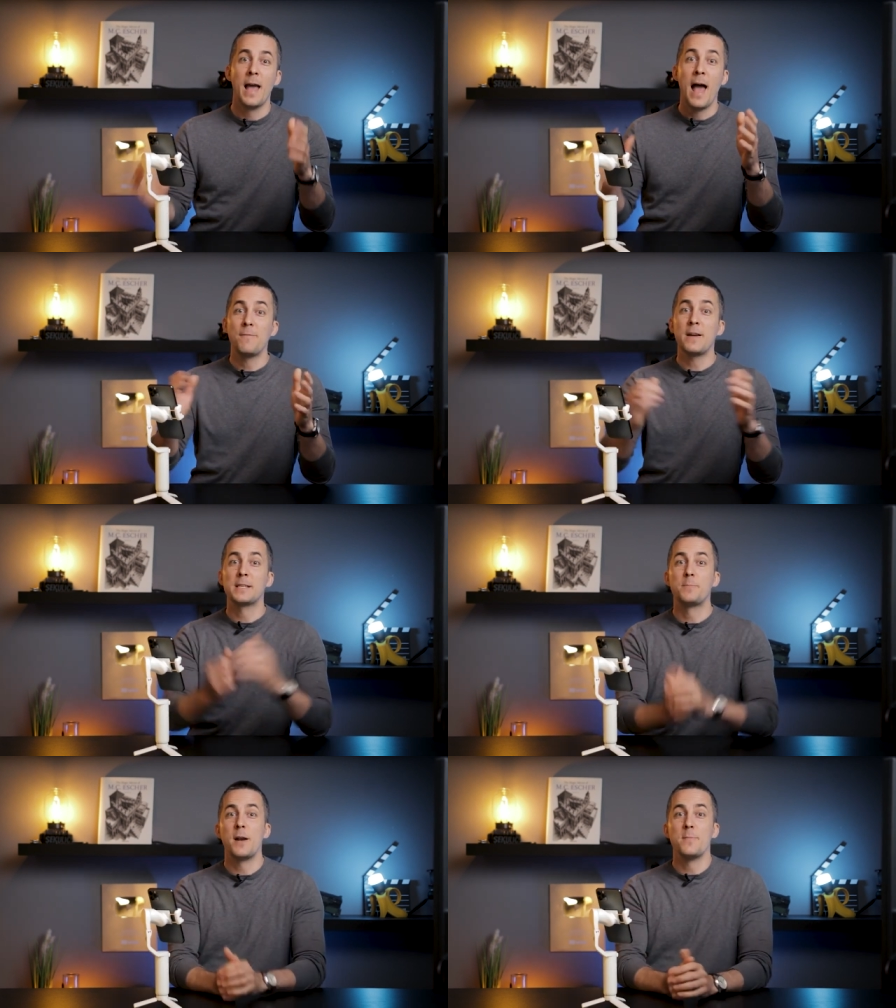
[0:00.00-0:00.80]
Have fun
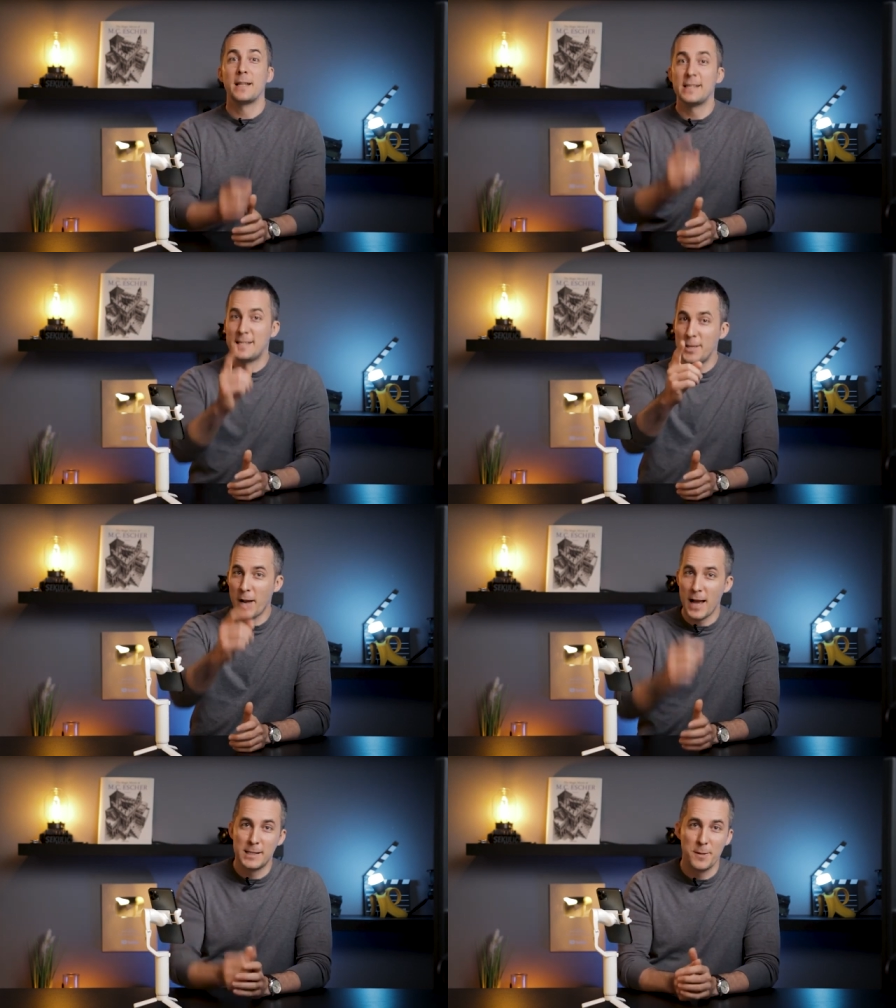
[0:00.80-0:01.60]
experimenting and see you
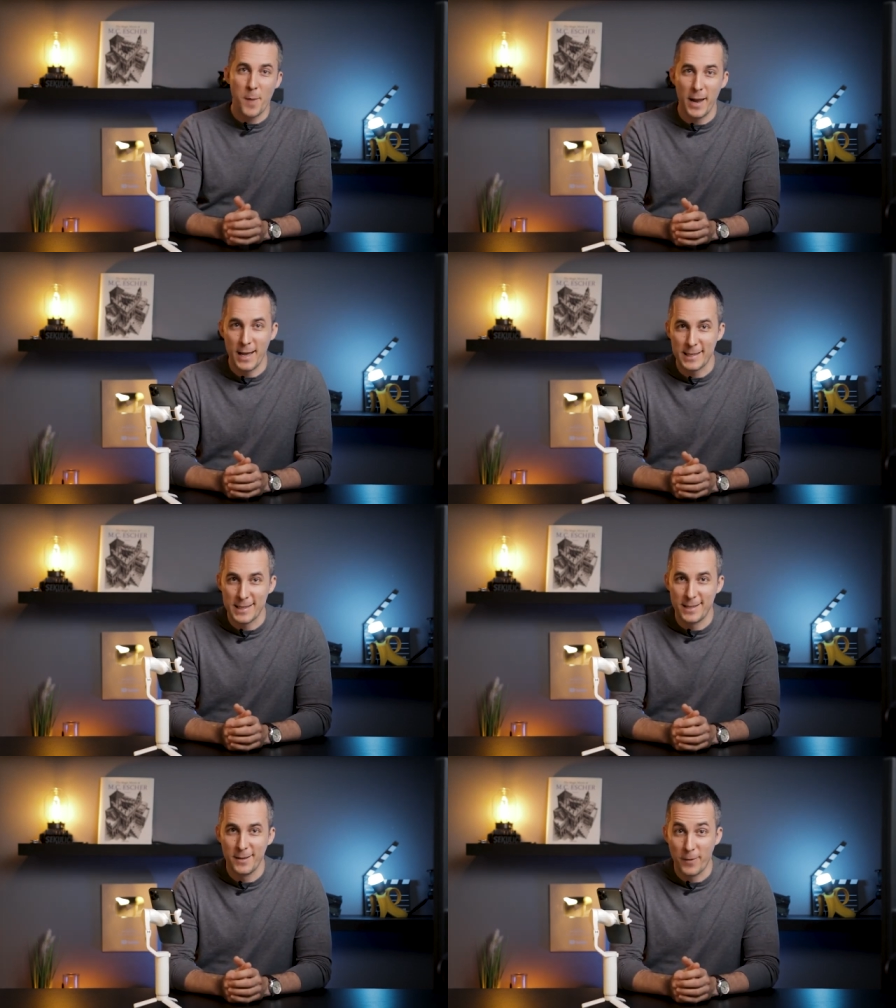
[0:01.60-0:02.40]
guys in my
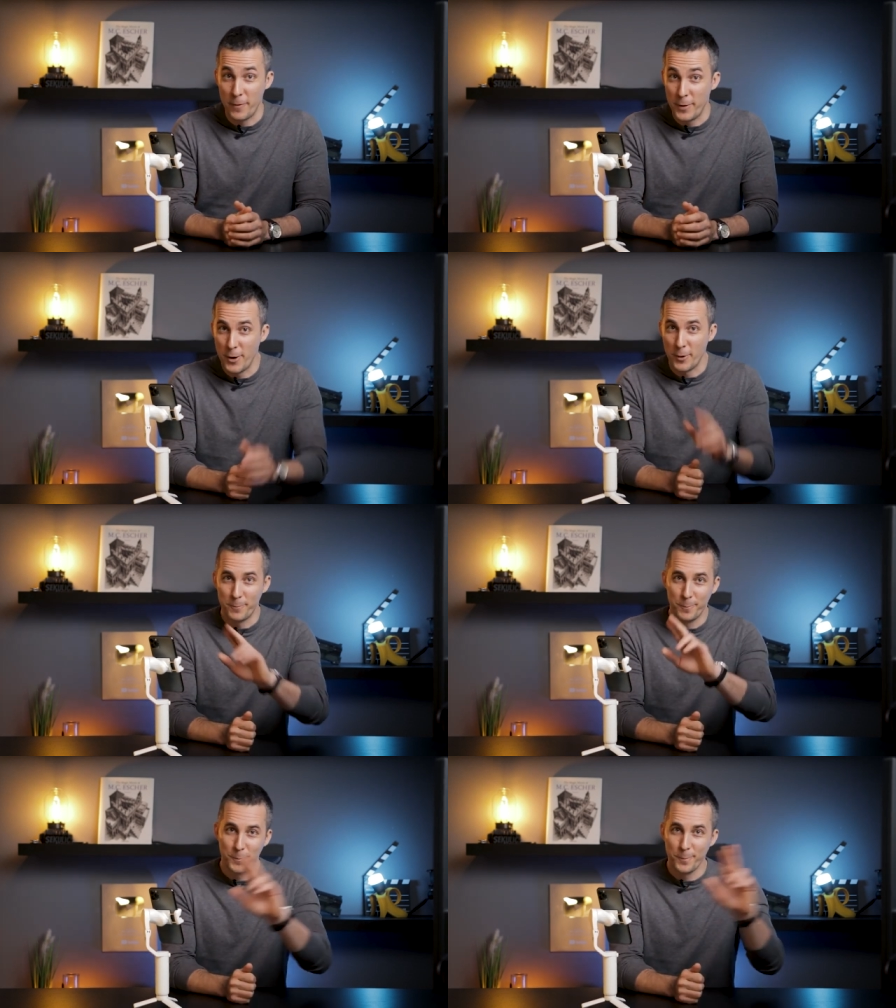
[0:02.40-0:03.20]
next fun video.
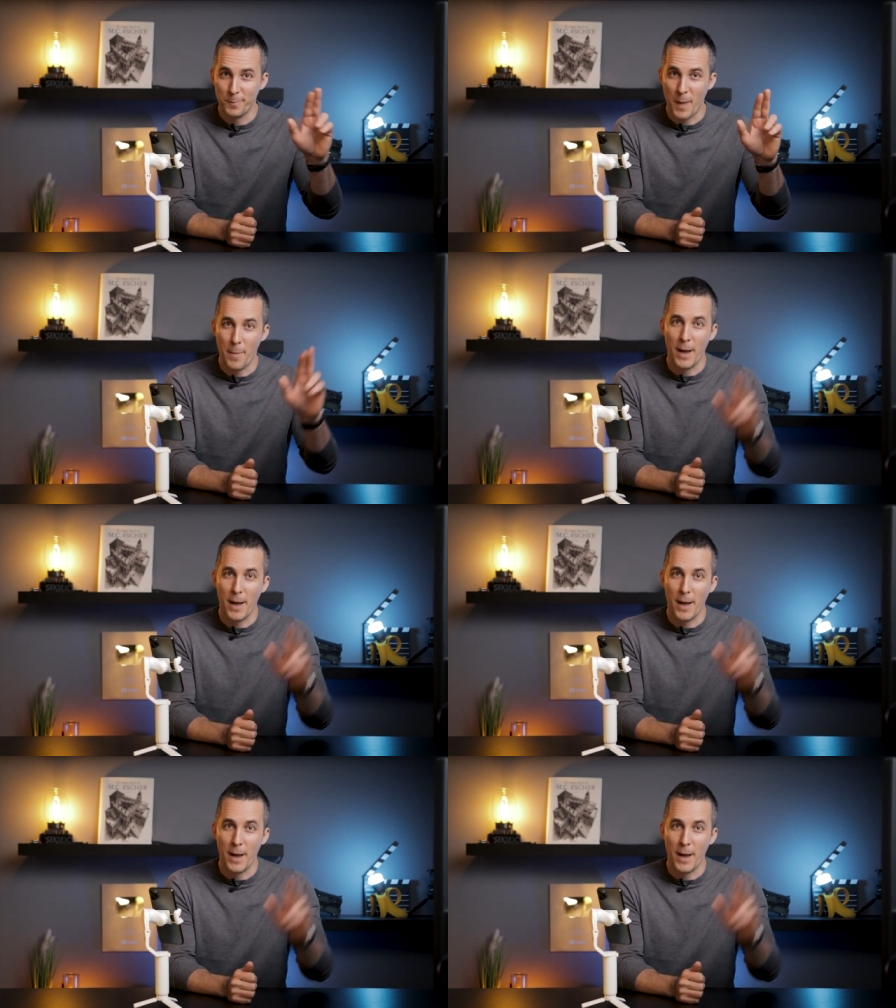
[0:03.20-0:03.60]
Bye